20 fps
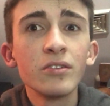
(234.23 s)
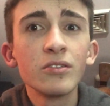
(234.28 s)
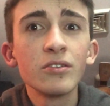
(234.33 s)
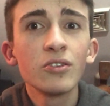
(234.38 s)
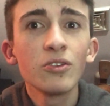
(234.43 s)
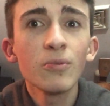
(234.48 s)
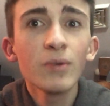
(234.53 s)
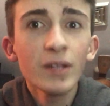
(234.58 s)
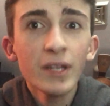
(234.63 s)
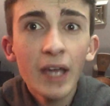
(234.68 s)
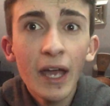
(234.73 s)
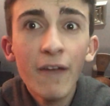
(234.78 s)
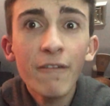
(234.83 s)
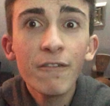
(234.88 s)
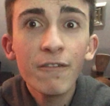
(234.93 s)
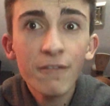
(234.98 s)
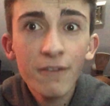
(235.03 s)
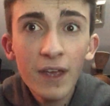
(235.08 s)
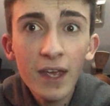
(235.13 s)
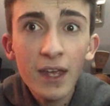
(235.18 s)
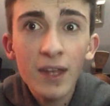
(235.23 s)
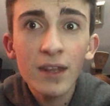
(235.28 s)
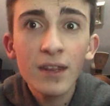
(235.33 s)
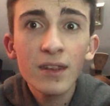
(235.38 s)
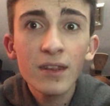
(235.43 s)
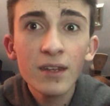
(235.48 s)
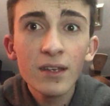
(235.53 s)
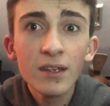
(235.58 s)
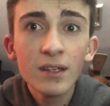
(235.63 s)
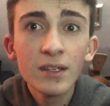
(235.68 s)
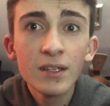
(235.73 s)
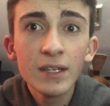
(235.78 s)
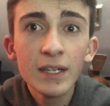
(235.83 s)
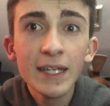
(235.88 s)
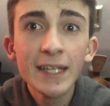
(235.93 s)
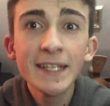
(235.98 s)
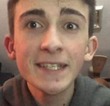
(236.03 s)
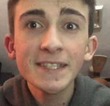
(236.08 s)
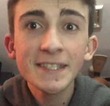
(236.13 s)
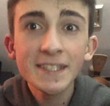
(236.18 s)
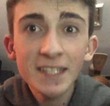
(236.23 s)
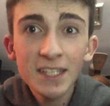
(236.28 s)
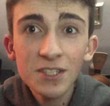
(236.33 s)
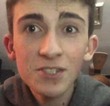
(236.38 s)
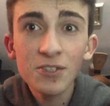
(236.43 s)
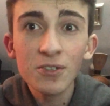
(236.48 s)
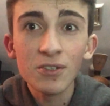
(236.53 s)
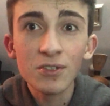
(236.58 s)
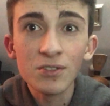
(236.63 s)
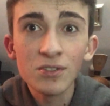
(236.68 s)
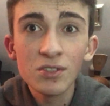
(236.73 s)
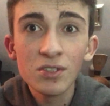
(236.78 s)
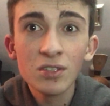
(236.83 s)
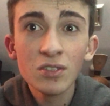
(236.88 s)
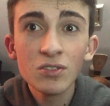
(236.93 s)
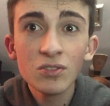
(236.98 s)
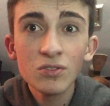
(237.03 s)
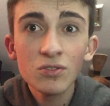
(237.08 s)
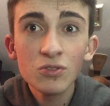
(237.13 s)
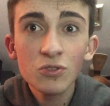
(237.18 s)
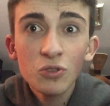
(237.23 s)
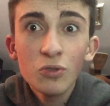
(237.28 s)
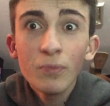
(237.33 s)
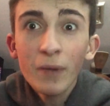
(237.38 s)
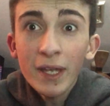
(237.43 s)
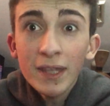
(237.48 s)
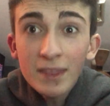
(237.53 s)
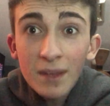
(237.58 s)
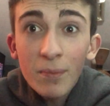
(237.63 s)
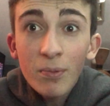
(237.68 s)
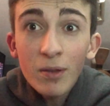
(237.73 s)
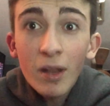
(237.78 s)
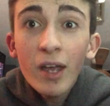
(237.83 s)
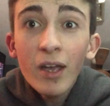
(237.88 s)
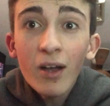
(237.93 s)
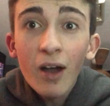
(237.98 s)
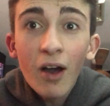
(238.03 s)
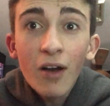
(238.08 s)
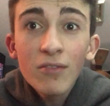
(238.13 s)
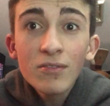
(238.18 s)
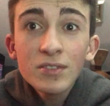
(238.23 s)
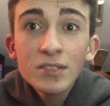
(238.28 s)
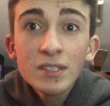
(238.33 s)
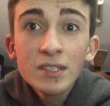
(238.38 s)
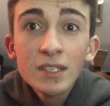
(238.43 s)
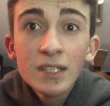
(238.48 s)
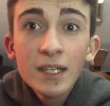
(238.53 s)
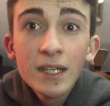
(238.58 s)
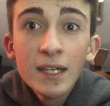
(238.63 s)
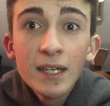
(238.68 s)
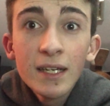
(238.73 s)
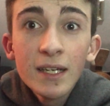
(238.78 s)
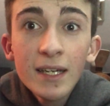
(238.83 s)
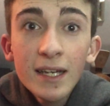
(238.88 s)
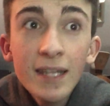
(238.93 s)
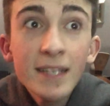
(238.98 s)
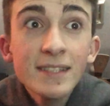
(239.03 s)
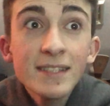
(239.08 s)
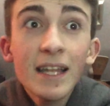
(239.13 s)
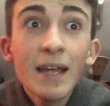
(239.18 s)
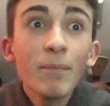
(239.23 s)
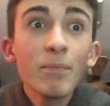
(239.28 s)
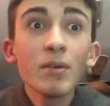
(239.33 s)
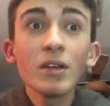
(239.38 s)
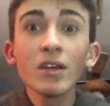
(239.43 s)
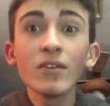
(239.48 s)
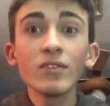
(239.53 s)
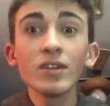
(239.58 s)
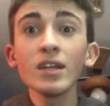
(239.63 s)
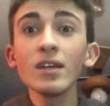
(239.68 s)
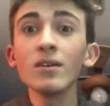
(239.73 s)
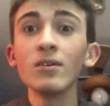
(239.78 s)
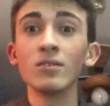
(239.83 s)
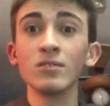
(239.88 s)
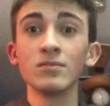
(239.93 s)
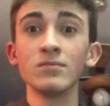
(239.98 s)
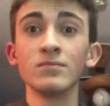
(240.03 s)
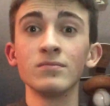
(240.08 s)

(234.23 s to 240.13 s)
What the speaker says: Do you really have faith in the Sixers to make the playoffs? It's that big of a deal.